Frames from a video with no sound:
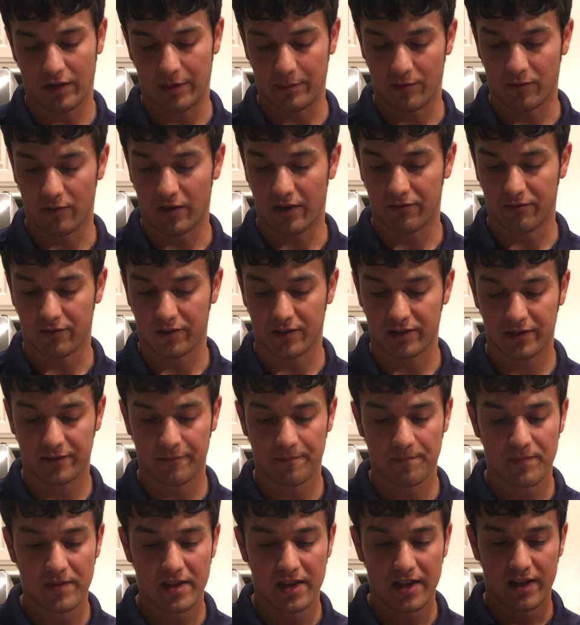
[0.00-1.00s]
frame of reference.
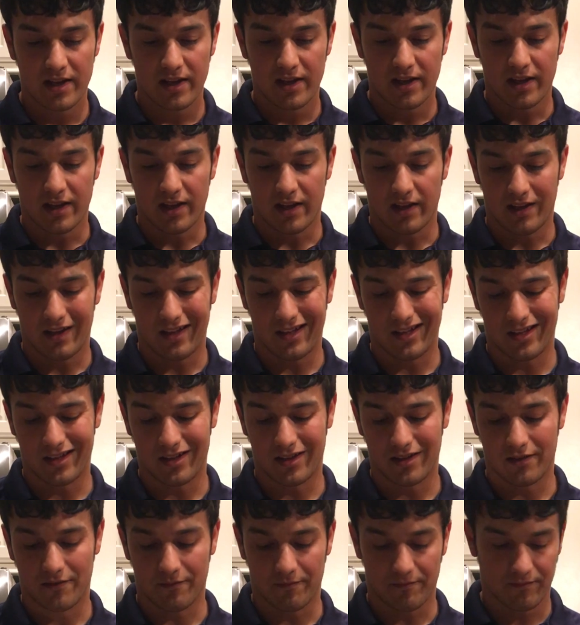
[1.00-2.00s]

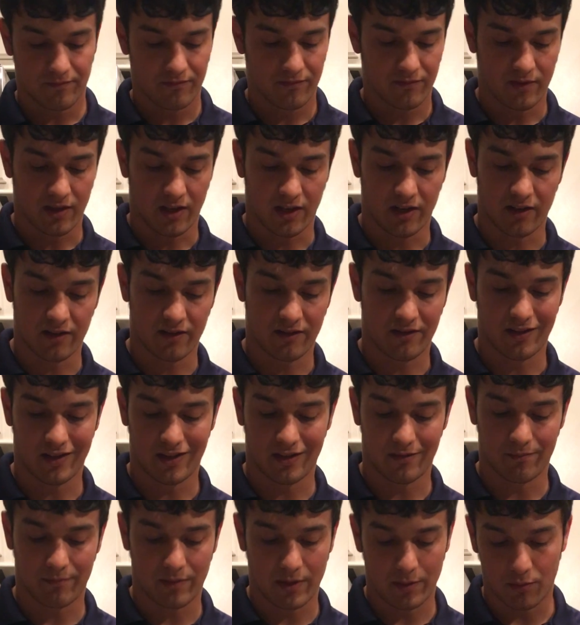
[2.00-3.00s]
And another
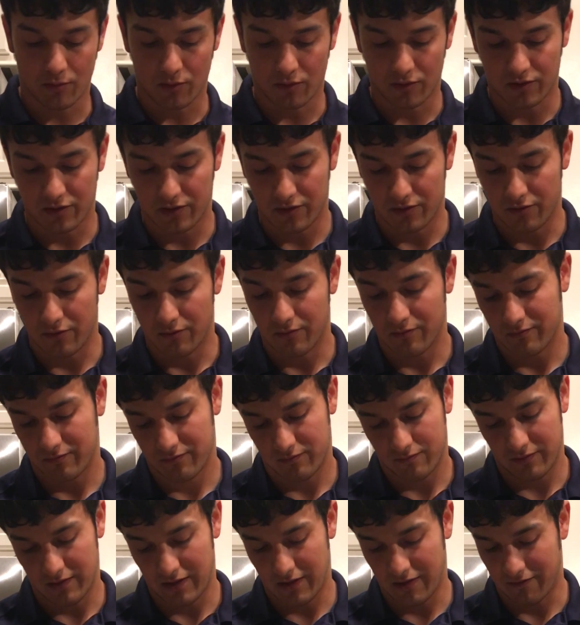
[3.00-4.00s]
thing people will do
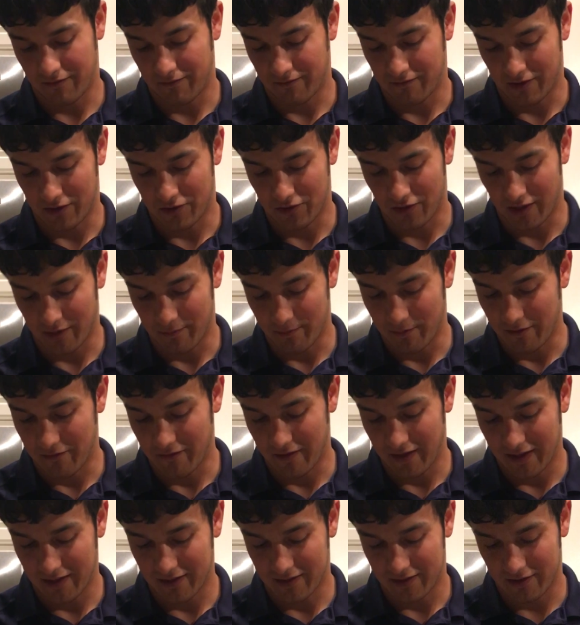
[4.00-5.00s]
if they're trying to be
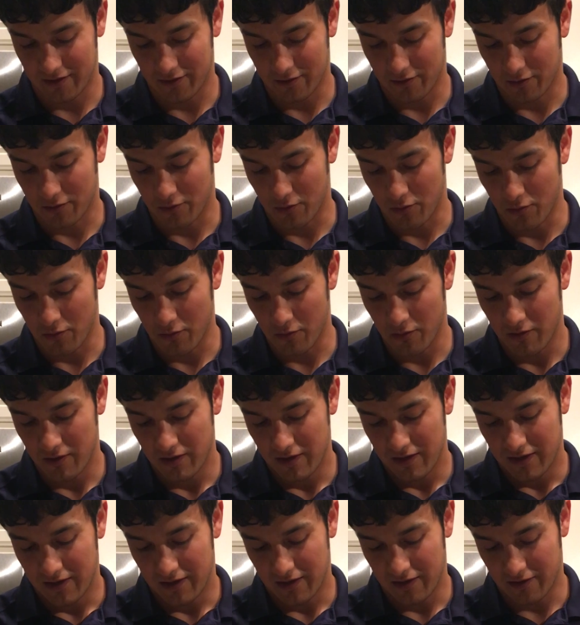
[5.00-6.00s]
fancy or cool,
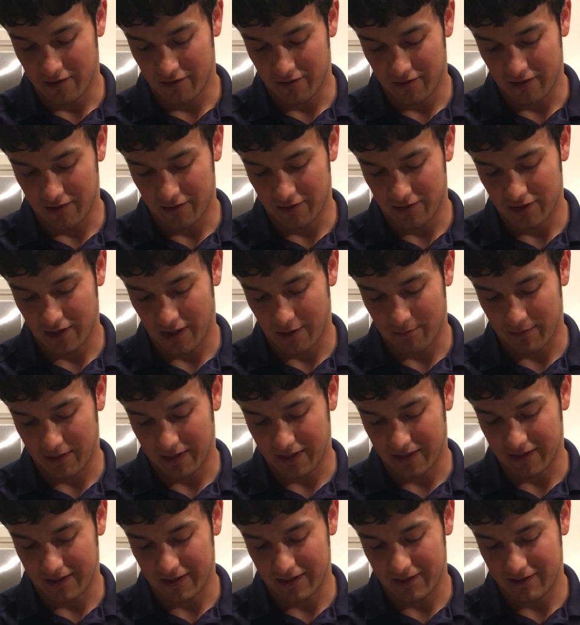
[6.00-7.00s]
they'll chop
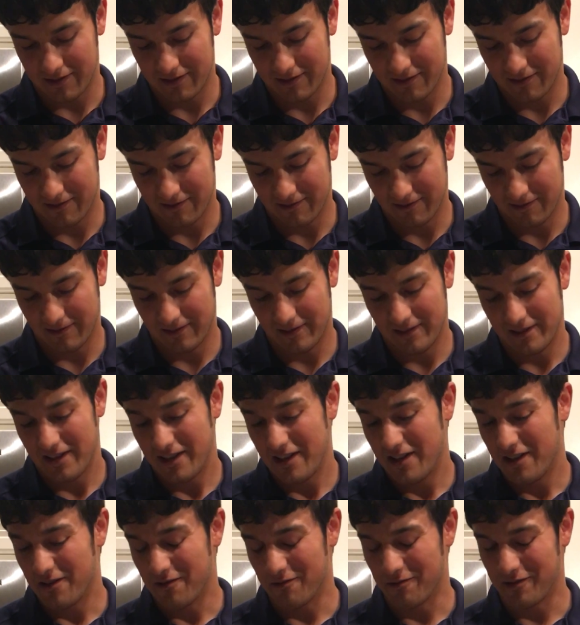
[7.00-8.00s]
like this,
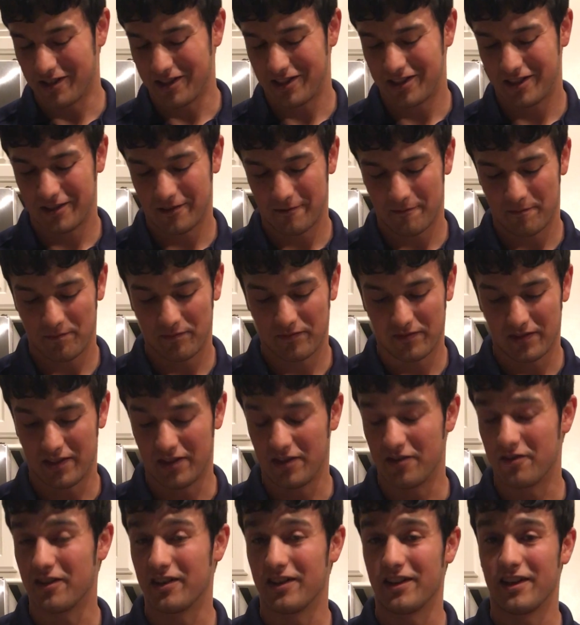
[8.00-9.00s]
which
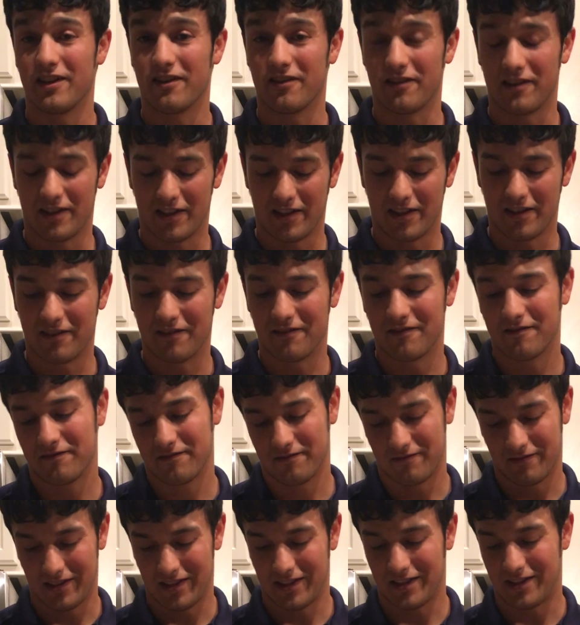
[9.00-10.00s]
you can hear again,
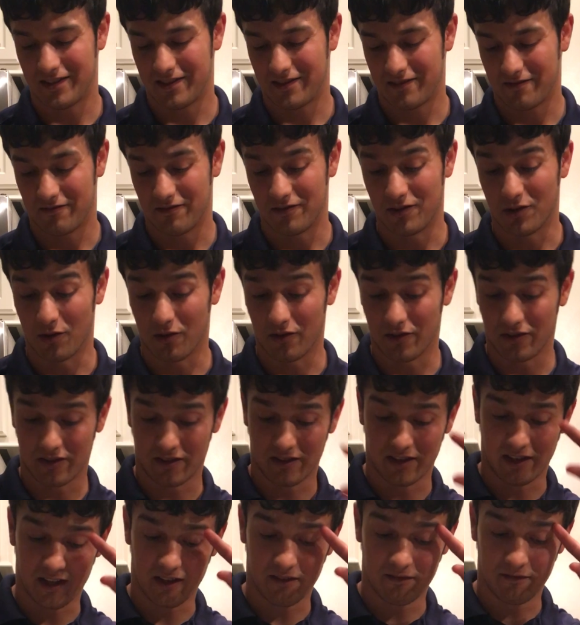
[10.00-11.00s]
it's dulling your
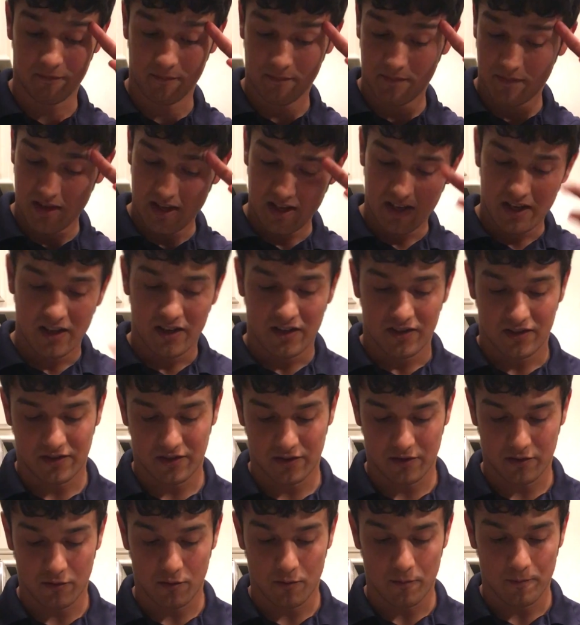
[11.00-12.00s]
knife.
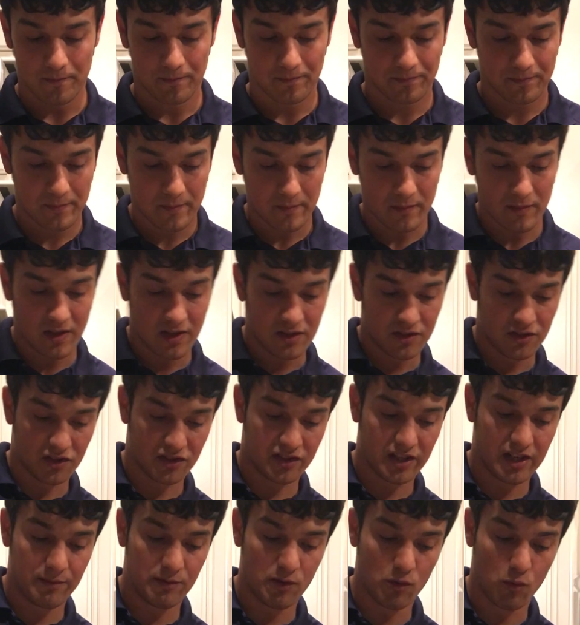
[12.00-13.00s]
So
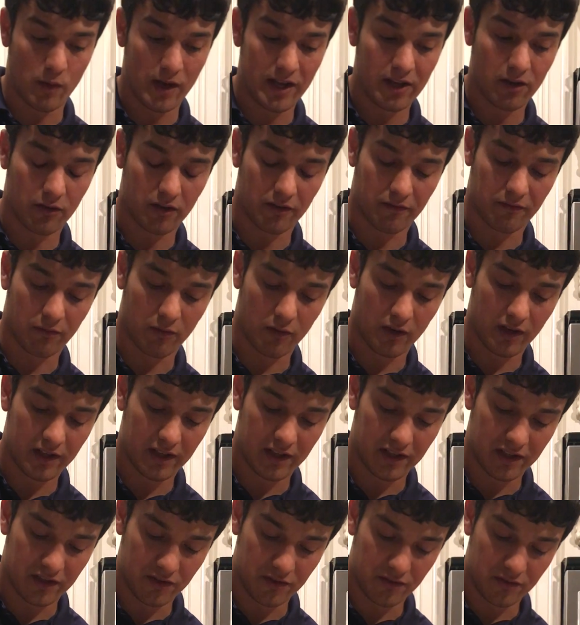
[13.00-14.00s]
just keep the weight on the front,
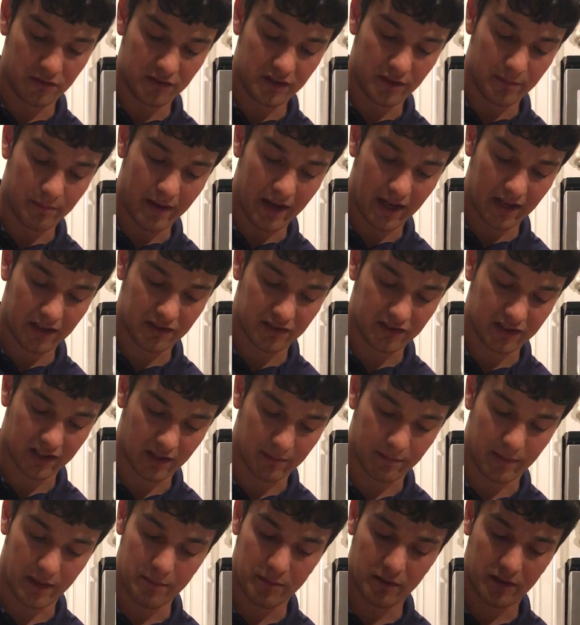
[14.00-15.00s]
use the back just like
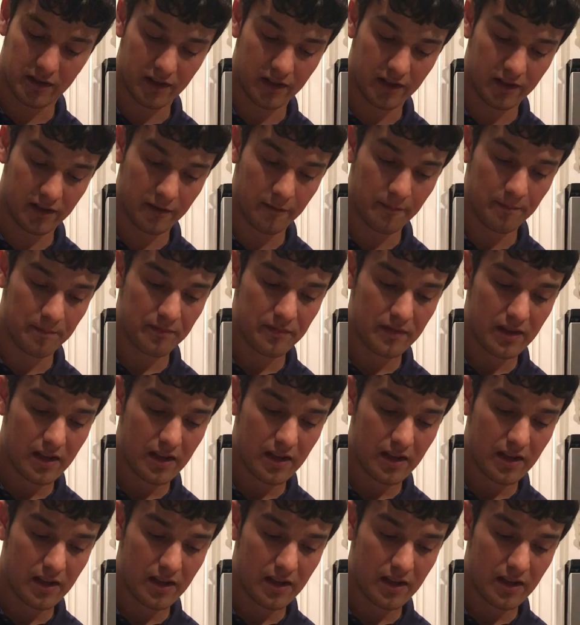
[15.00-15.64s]
a paper cutter.